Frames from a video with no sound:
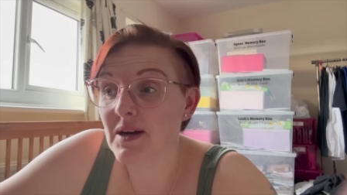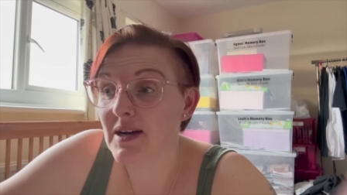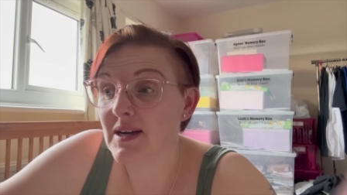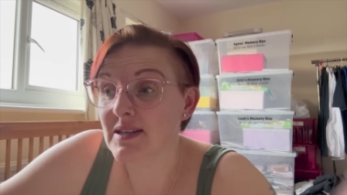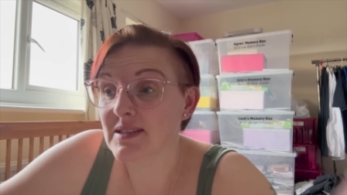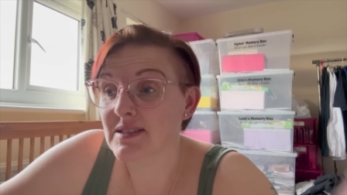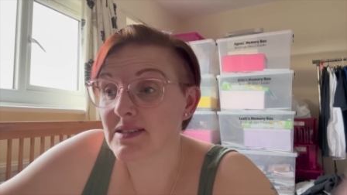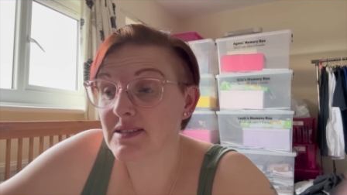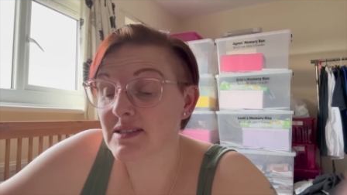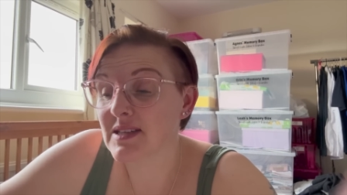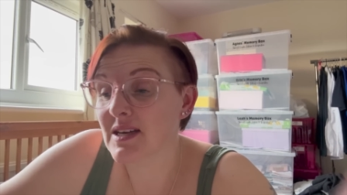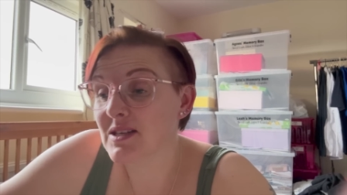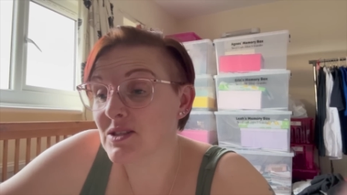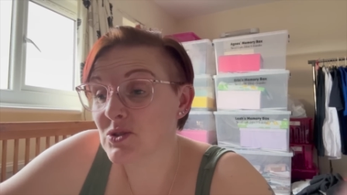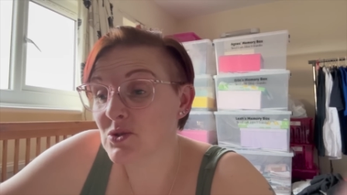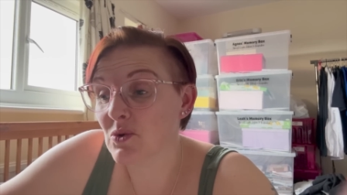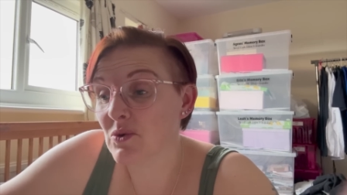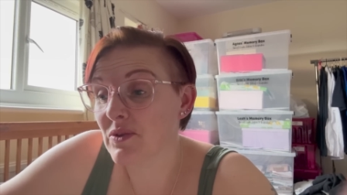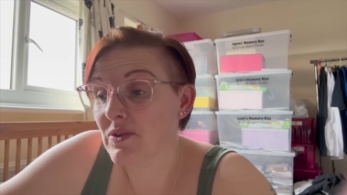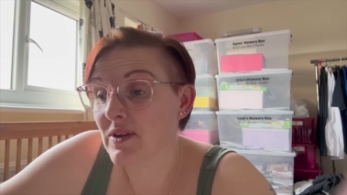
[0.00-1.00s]
and that
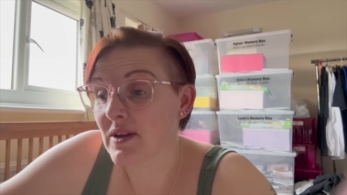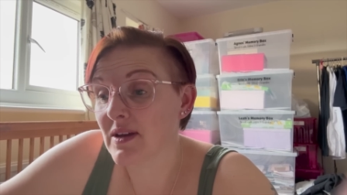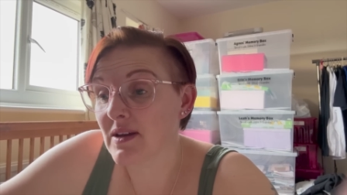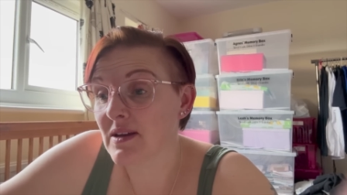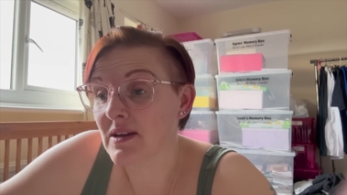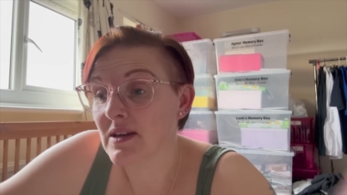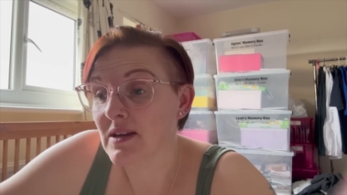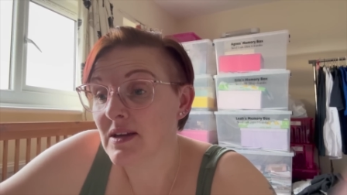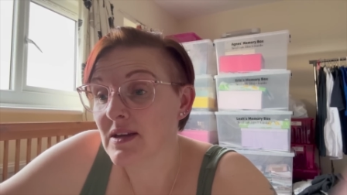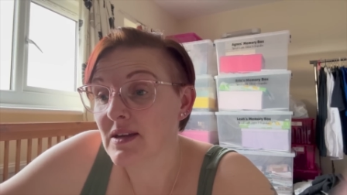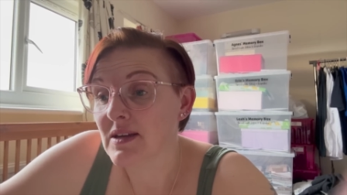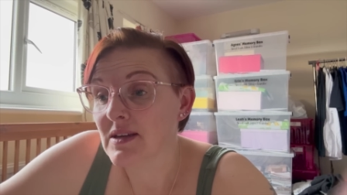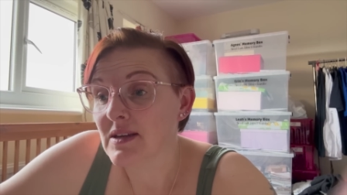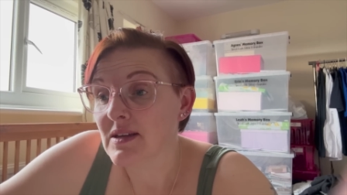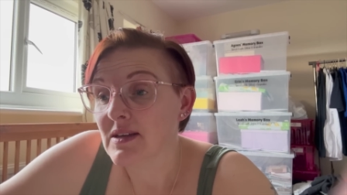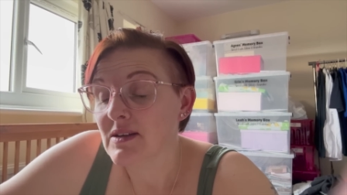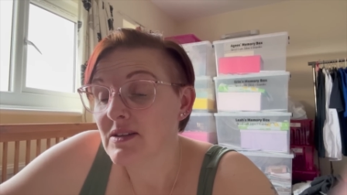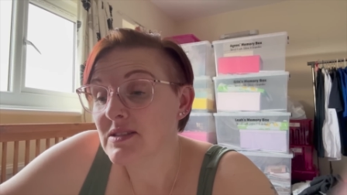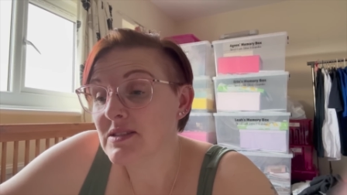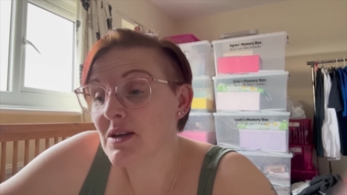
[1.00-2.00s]
sort of thing
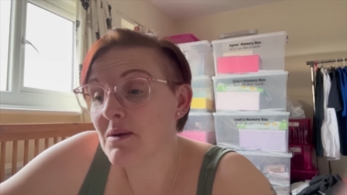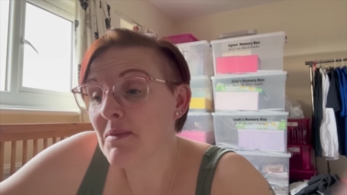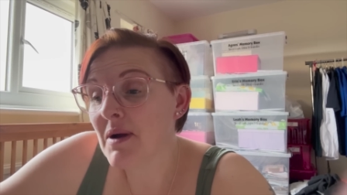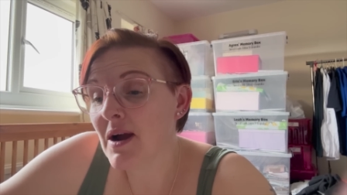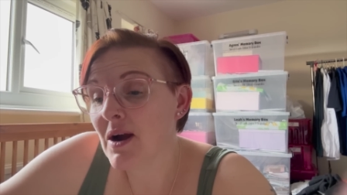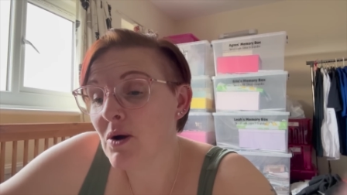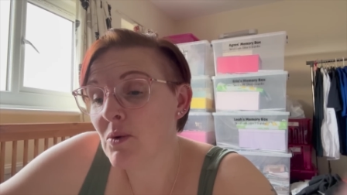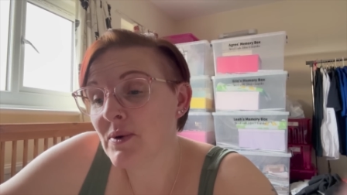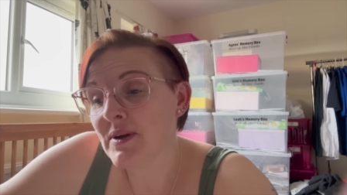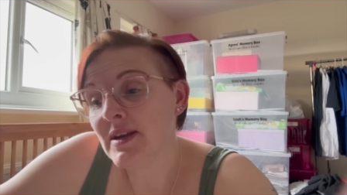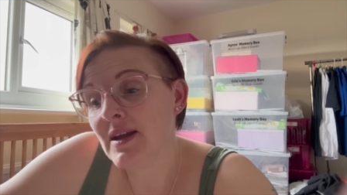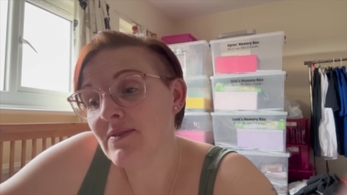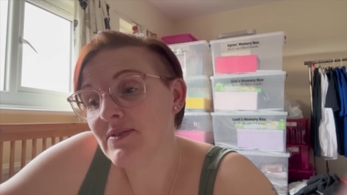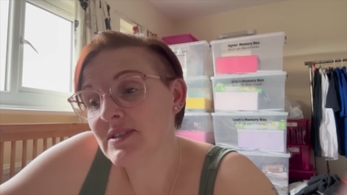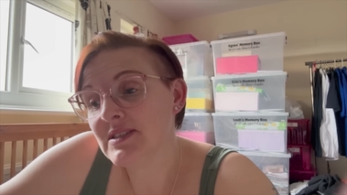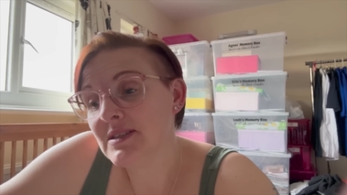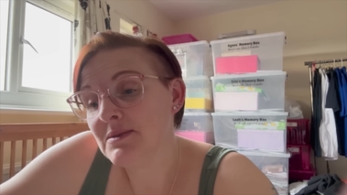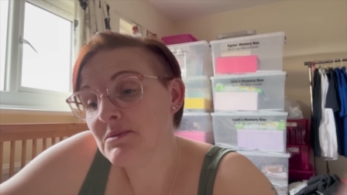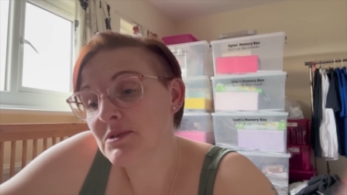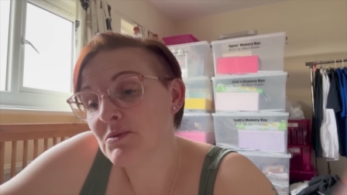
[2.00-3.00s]
somehow we never
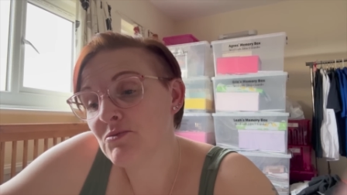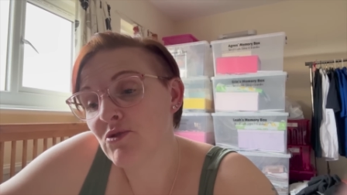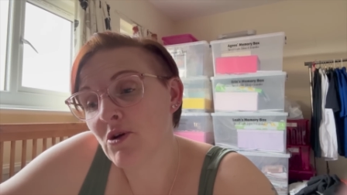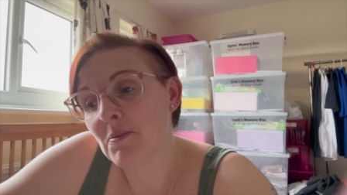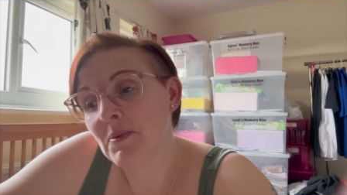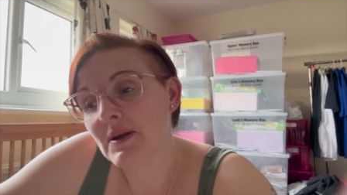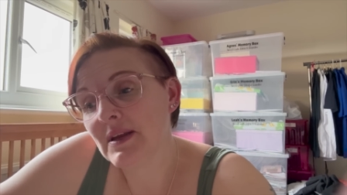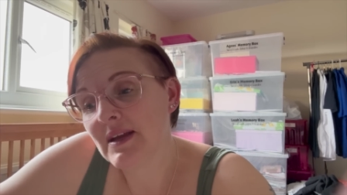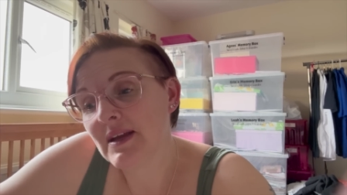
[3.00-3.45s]
seem to properly